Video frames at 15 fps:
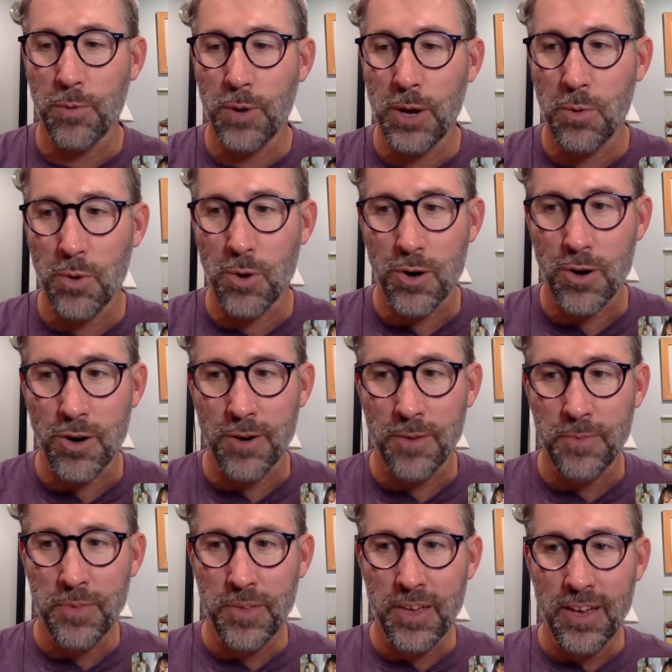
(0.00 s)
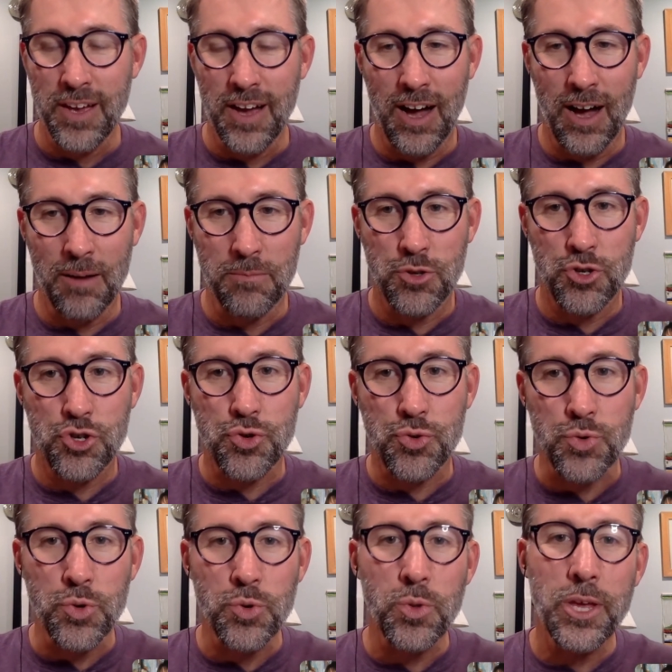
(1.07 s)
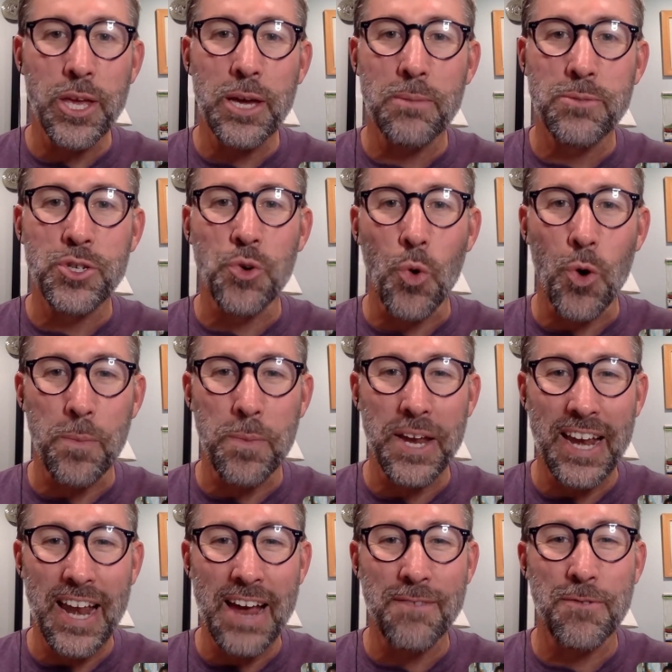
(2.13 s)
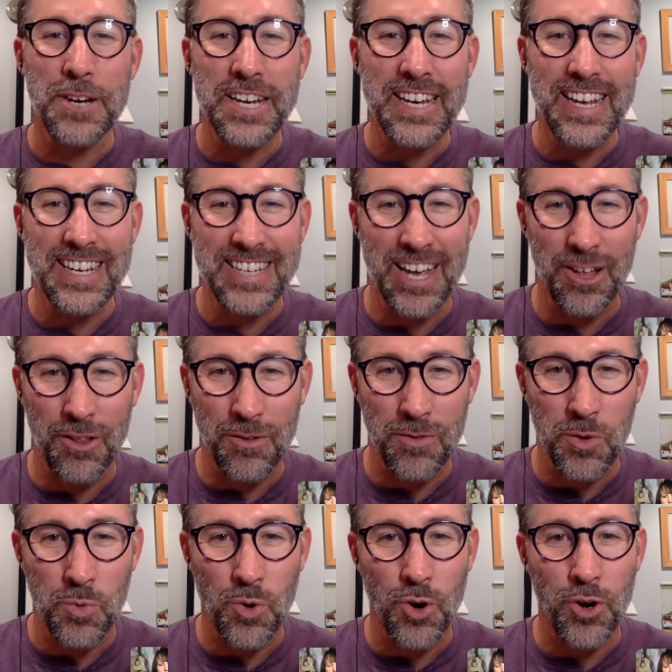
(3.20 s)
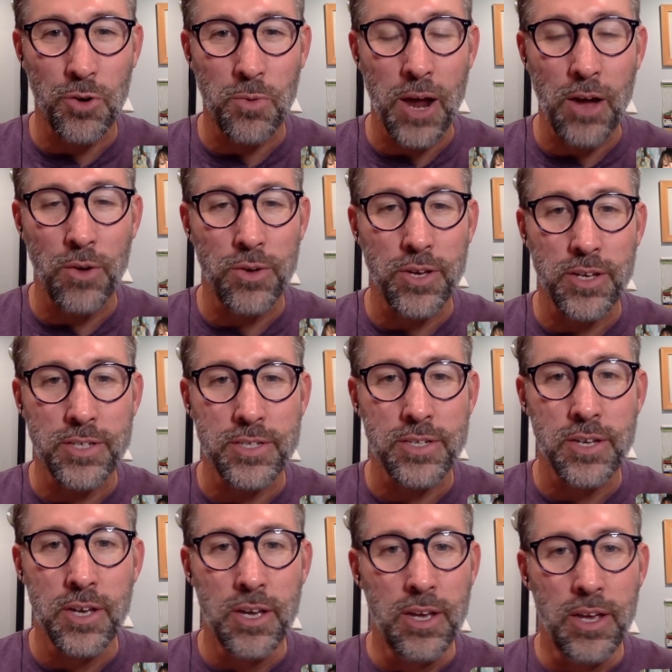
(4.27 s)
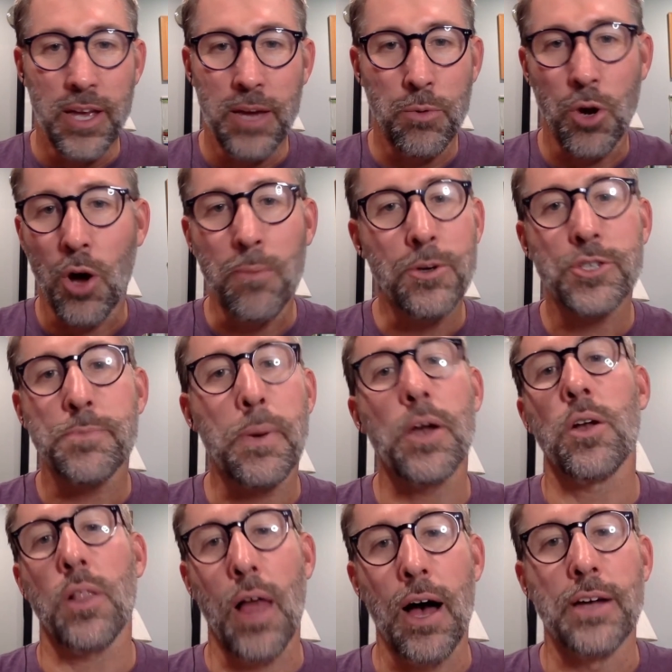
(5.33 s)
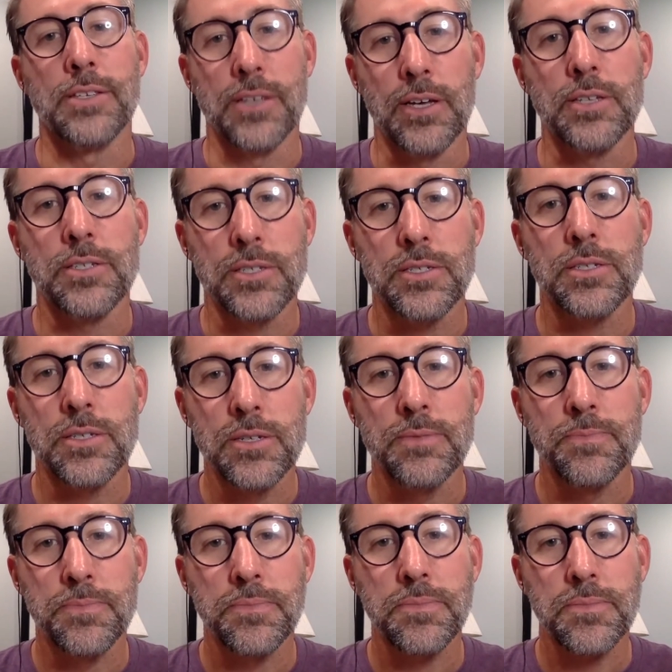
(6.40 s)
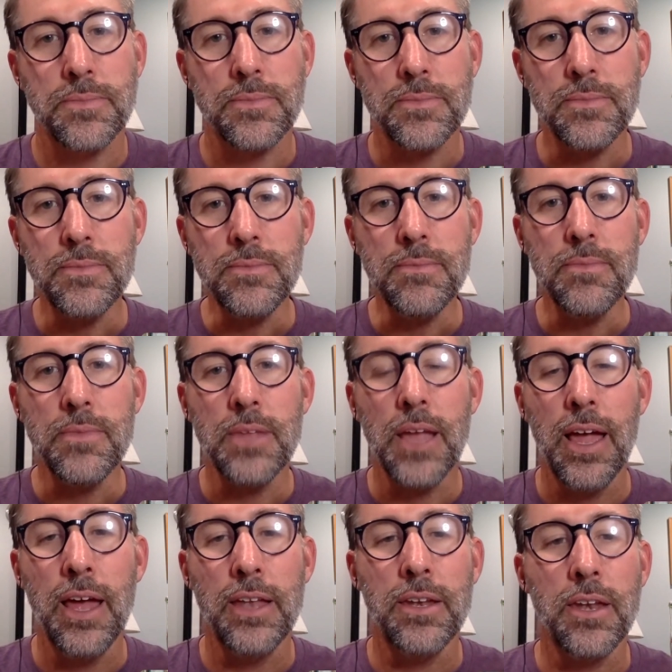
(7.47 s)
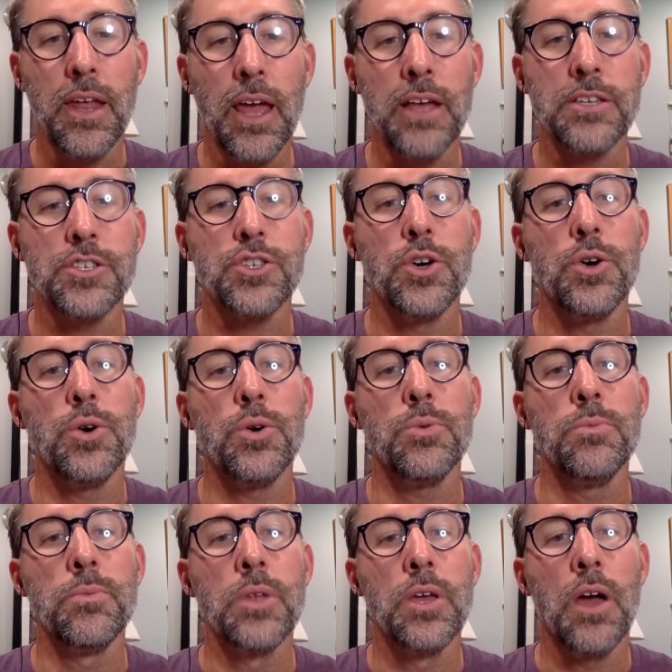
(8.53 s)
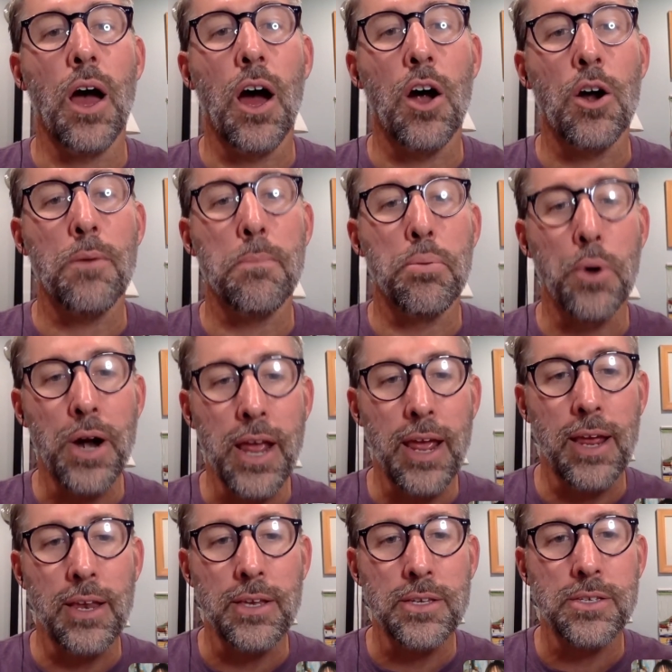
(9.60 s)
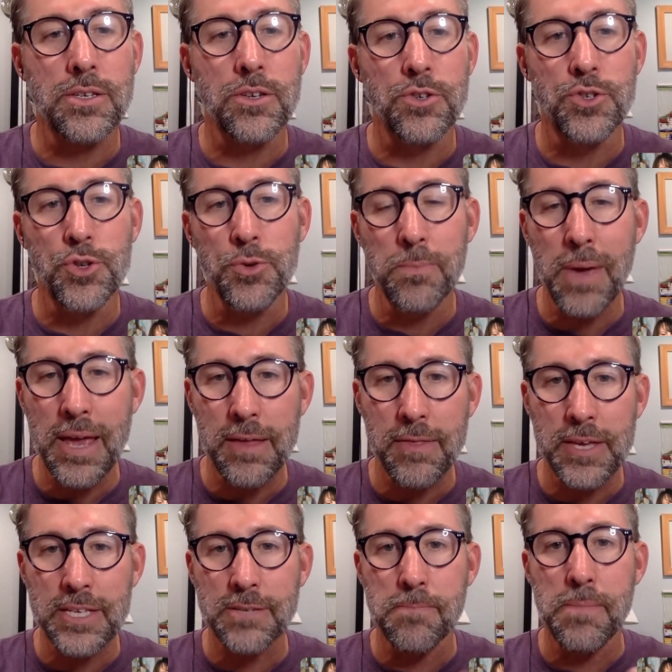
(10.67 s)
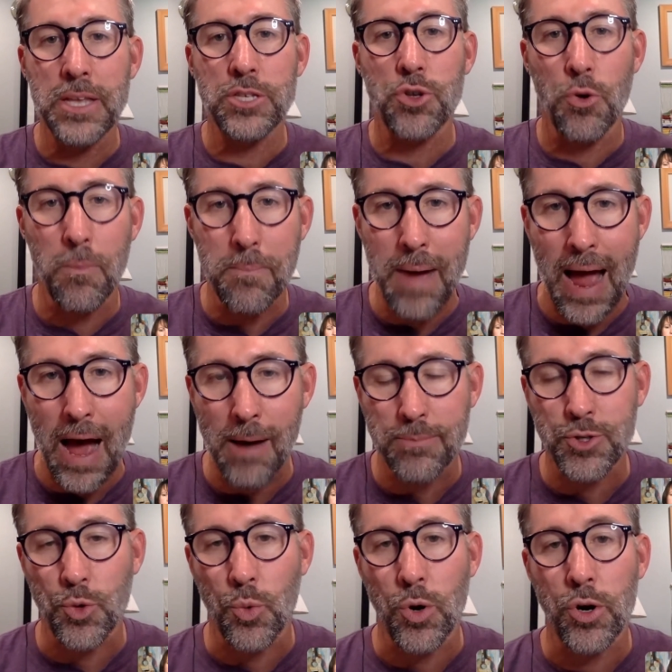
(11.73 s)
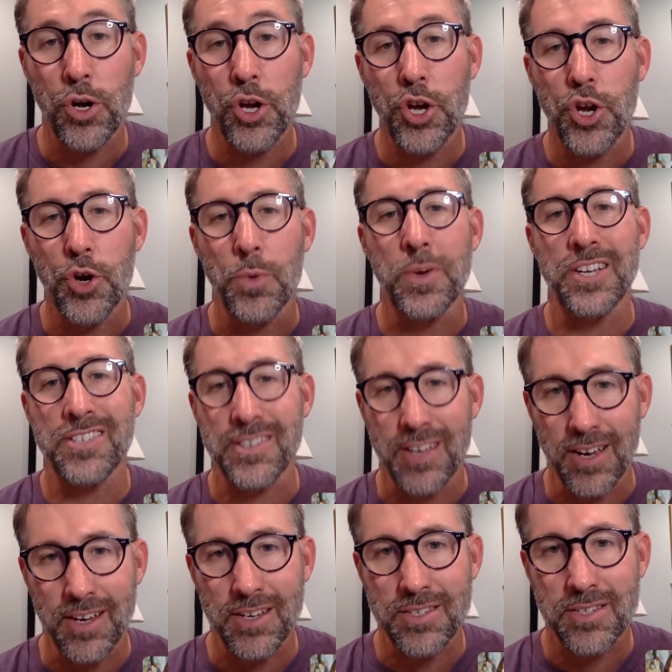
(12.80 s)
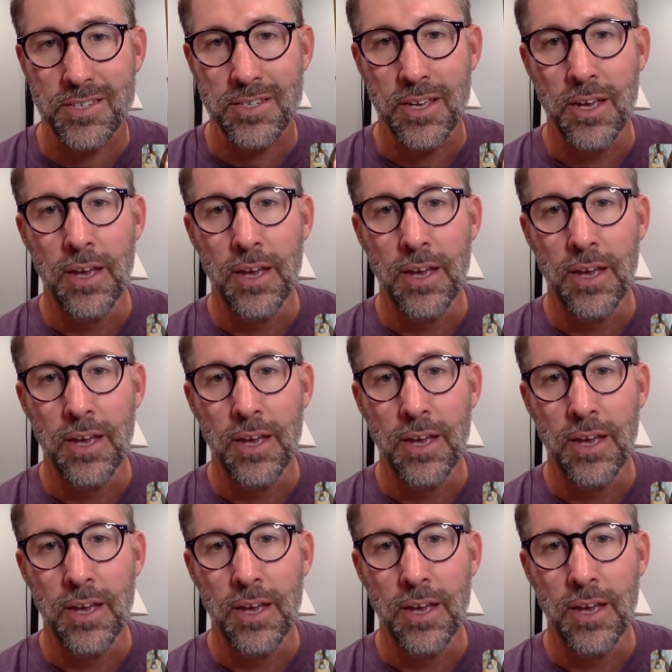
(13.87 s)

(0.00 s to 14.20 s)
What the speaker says: were truly absorbing every detail of the world around us, it would almost paralyze us. And so our brains do make these mental maps or heuristics.